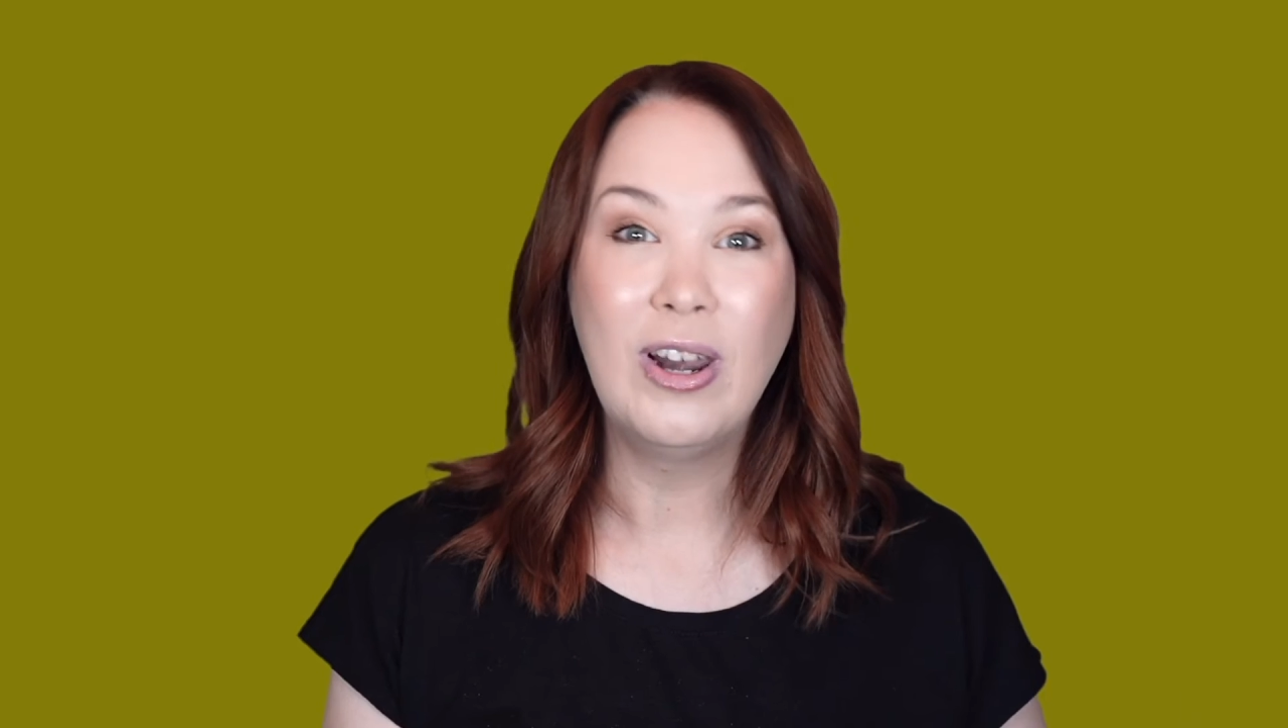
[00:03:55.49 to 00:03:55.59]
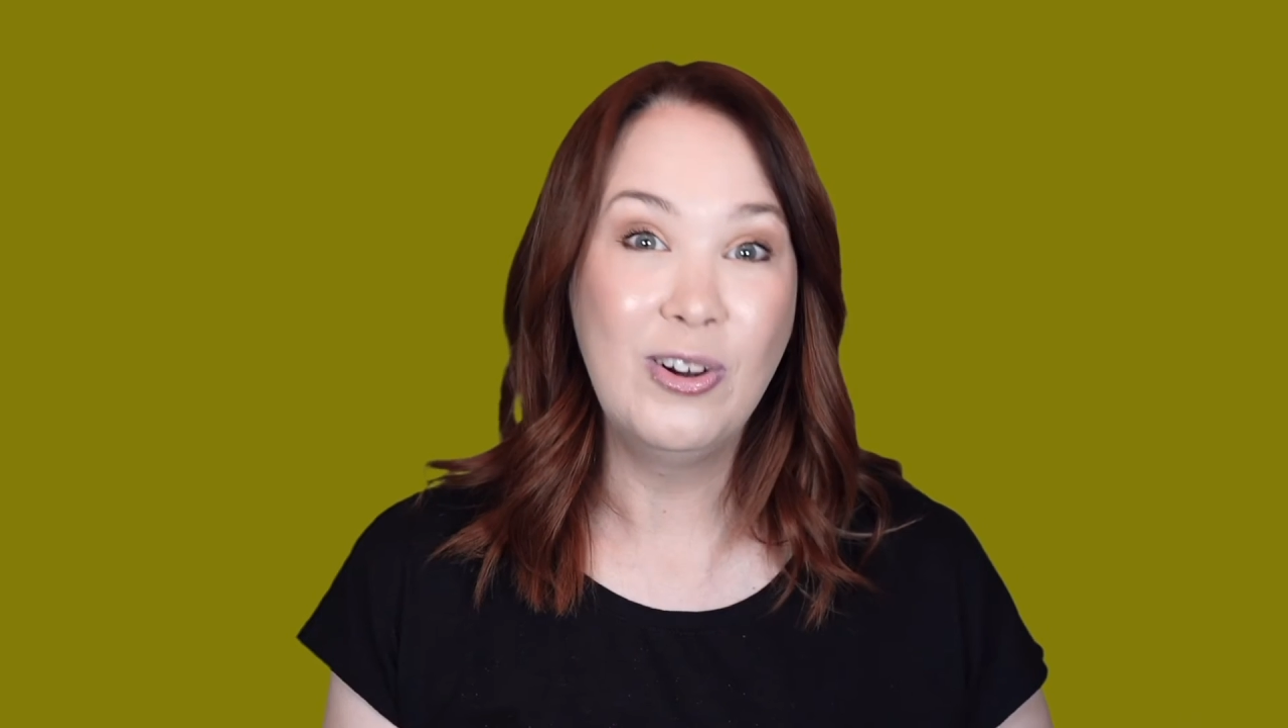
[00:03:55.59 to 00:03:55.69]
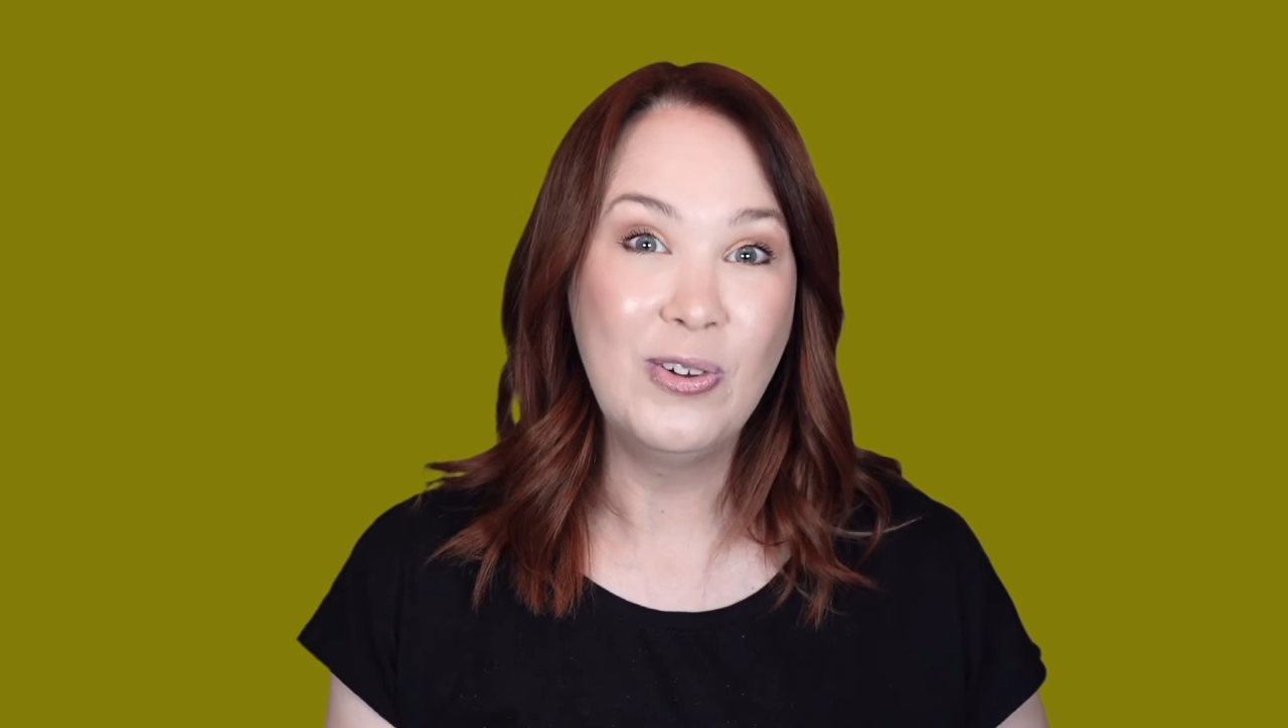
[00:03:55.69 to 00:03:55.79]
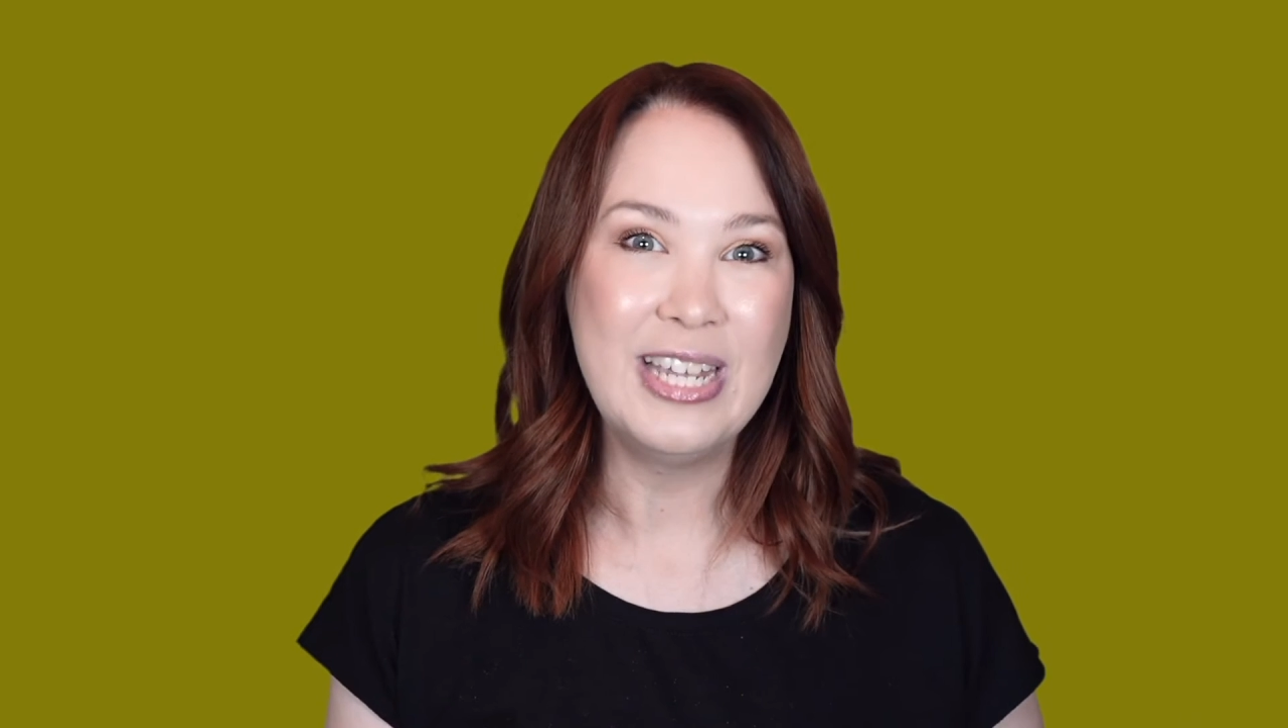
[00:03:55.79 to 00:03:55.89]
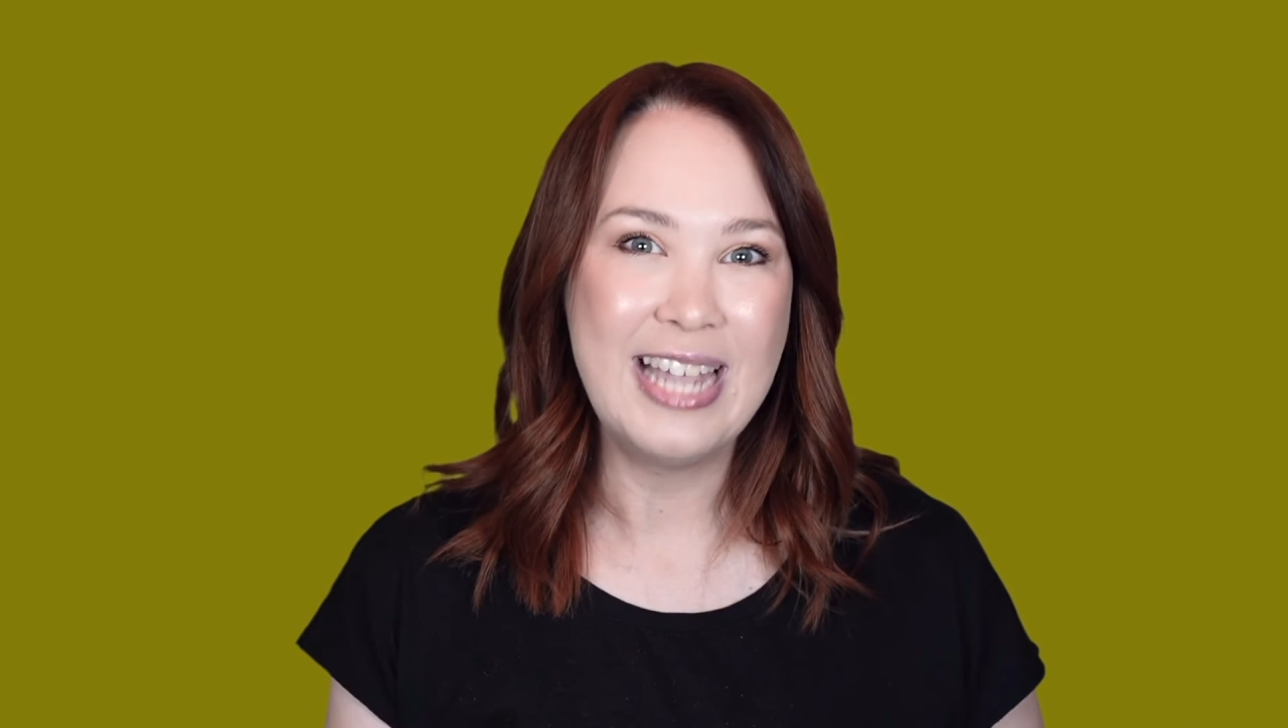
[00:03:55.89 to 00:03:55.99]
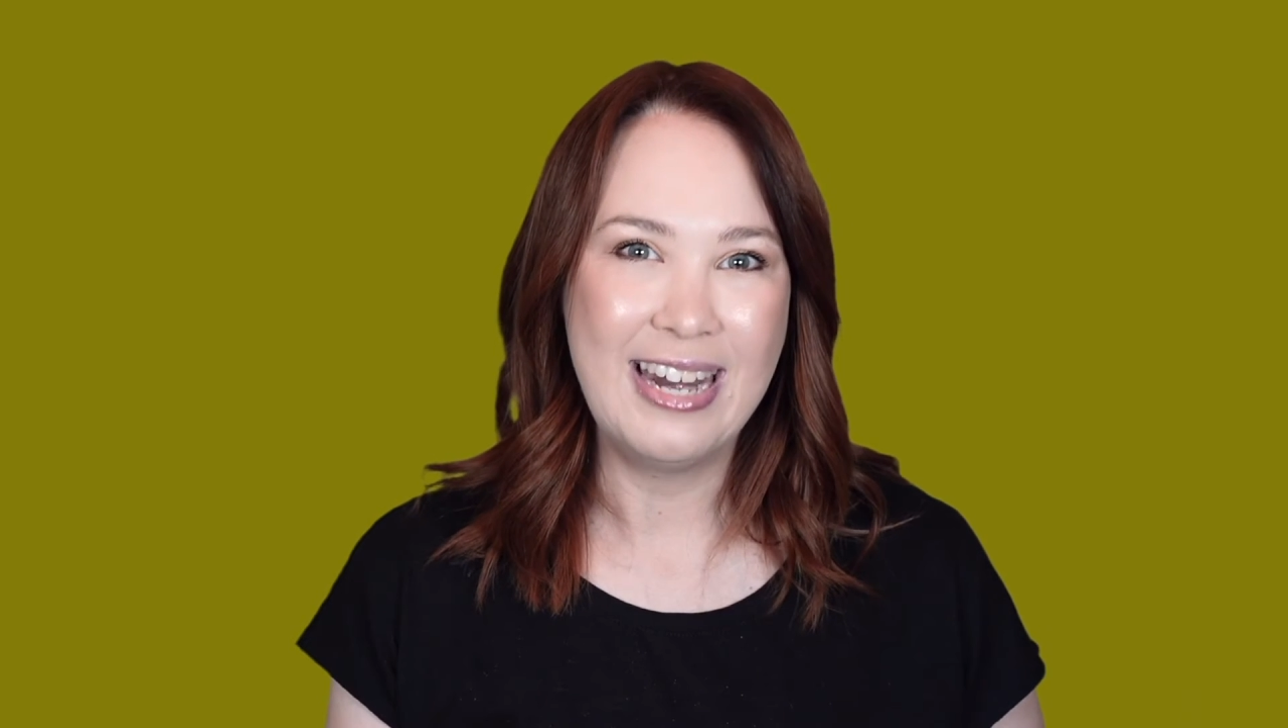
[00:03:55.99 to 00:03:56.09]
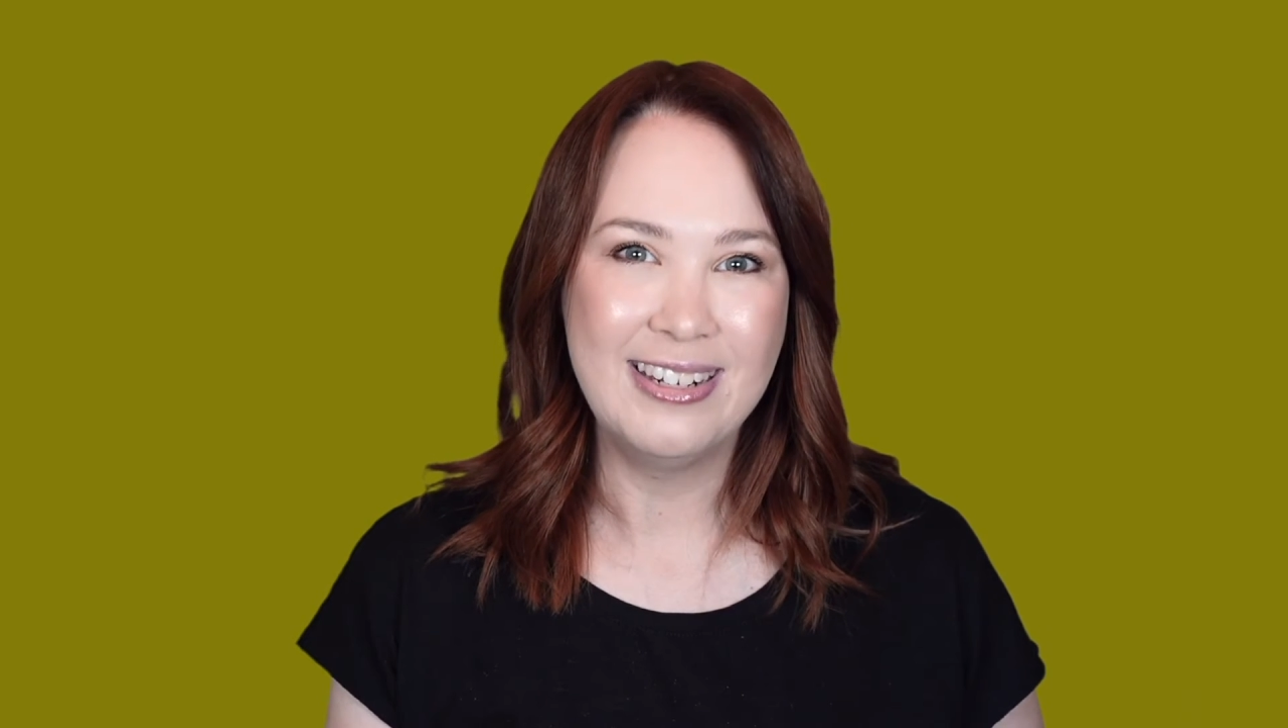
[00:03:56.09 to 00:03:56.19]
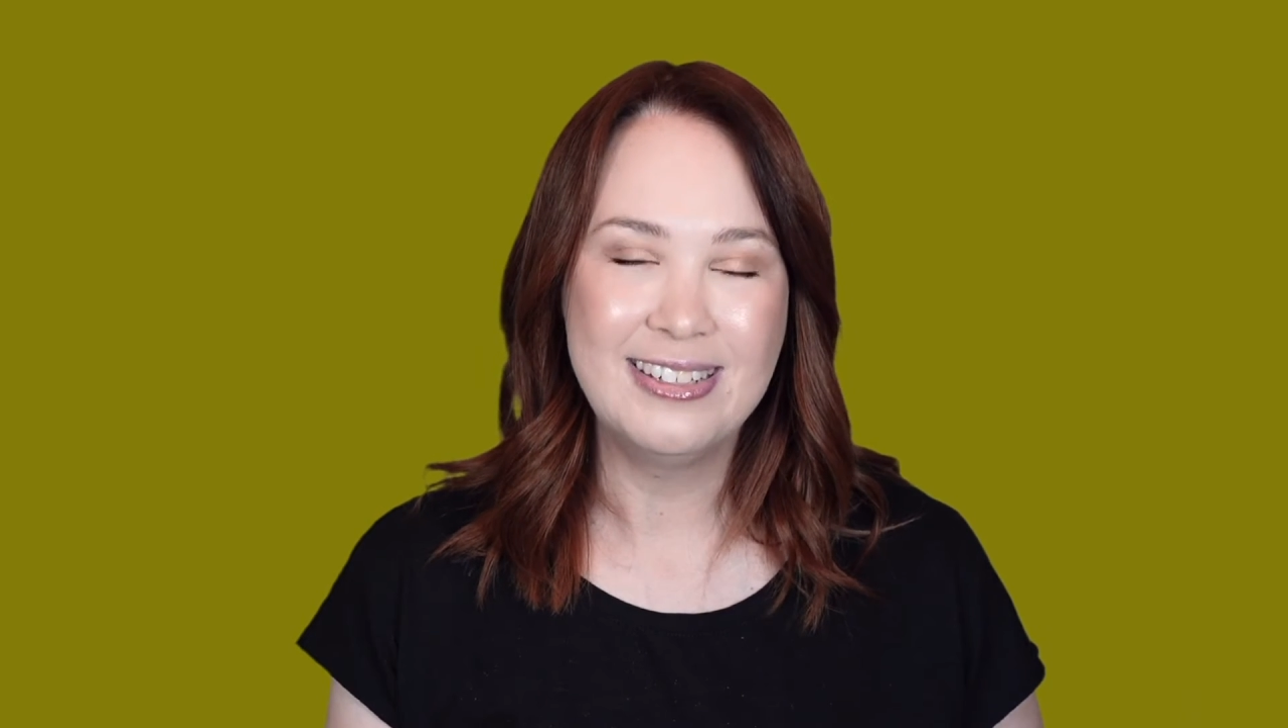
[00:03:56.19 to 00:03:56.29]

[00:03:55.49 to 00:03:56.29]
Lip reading: looking at